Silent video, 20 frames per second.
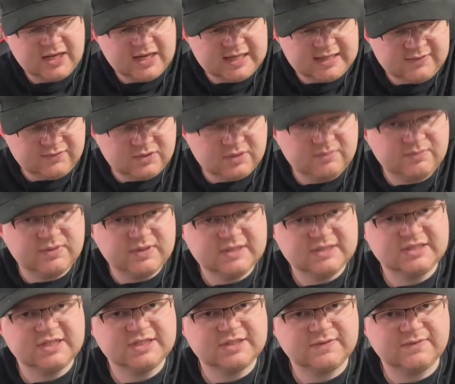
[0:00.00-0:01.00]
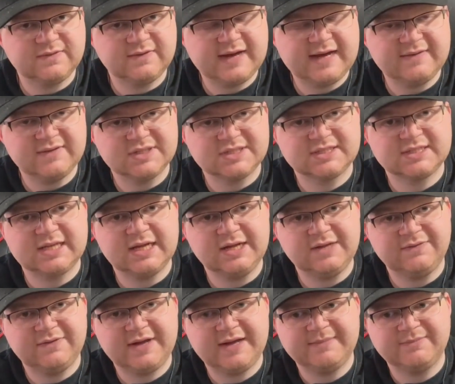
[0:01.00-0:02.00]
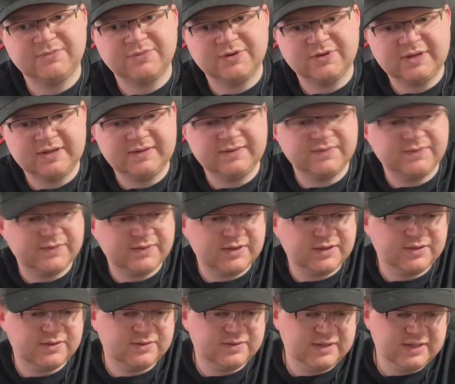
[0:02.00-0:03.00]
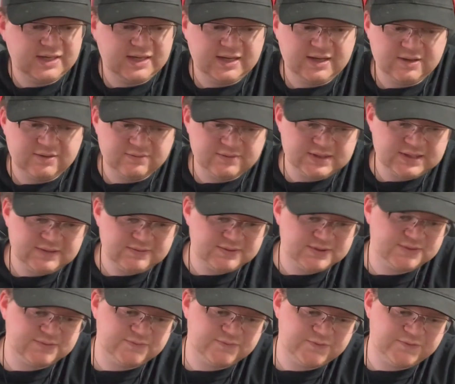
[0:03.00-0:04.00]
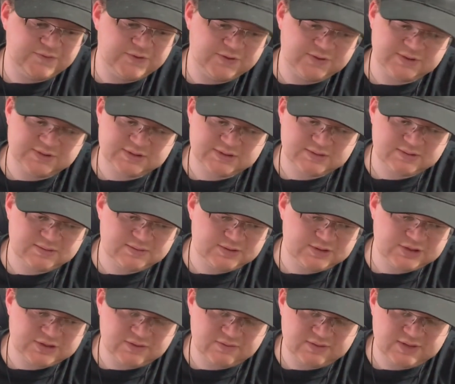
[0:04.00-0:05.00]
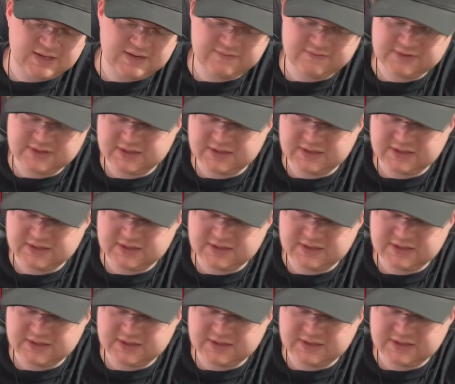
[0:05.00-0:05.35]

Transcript: And even the PlayStation 5 itself had more info when it was first shown off and